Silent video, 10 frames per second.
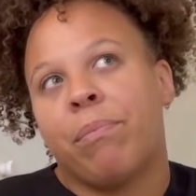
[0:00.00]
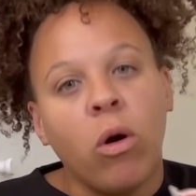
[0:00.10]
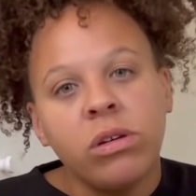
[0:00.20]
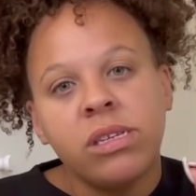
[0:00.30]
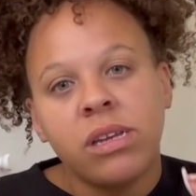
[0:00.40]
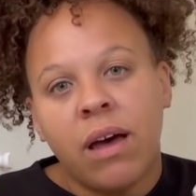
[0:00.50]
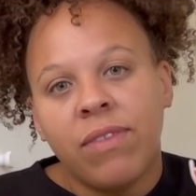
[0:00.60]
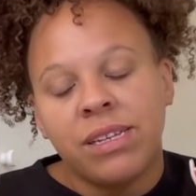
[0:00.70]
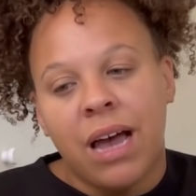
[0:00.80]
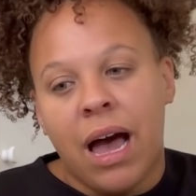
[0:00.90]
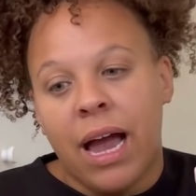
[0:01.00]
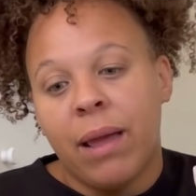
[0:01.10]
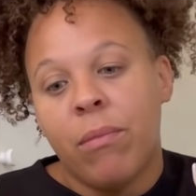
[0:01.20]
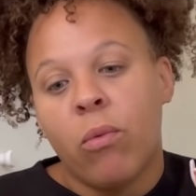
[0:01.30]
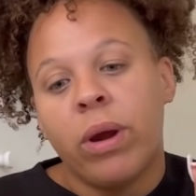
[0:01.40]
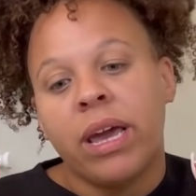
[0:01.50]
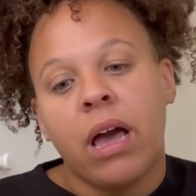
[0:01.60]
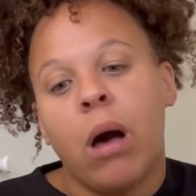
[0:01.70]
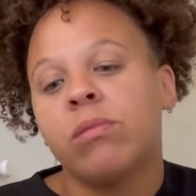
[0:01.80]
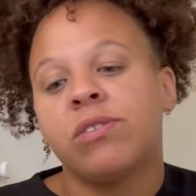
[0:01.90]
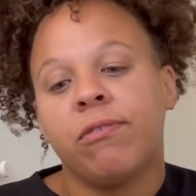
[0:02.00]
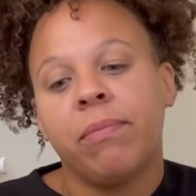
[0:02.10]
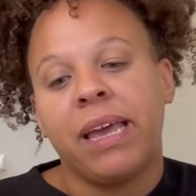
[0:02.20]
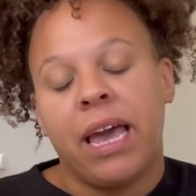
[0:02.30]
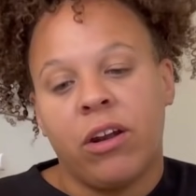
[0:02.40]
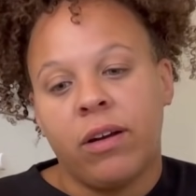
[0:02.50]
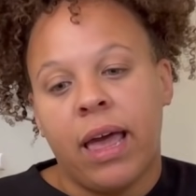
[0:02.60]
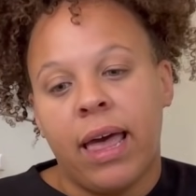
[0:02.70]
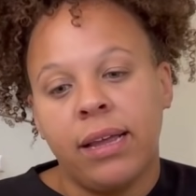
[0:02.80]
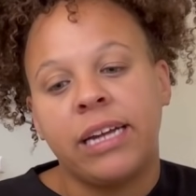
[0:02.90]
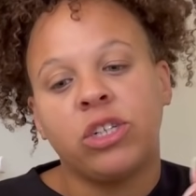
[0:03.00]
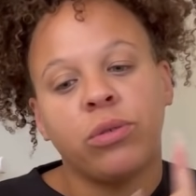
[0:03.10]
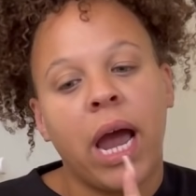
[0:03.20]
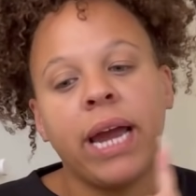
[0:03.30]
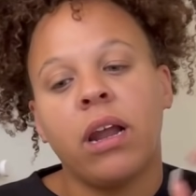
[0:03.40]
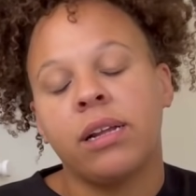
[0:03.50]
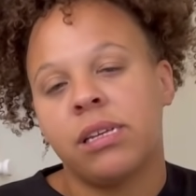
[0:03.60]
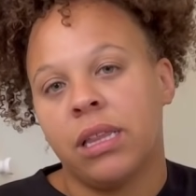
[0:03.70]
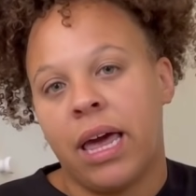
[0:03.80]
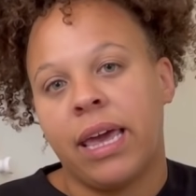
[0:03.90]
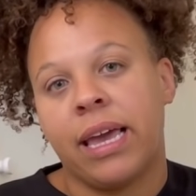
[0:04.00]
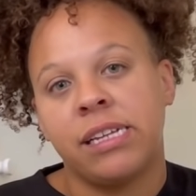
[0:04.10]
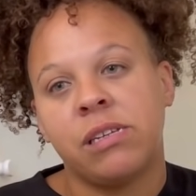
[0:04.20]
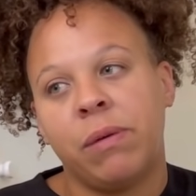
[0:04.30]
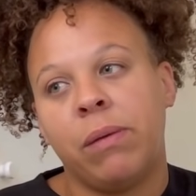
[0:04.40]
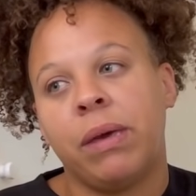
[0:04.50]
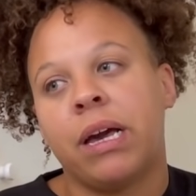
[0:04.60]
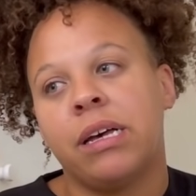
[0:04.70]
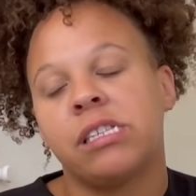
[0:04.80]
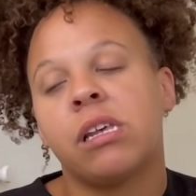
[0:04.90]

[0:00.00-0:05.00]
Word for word: Most of the time, when it comes from the internet, I try not to let it get to me because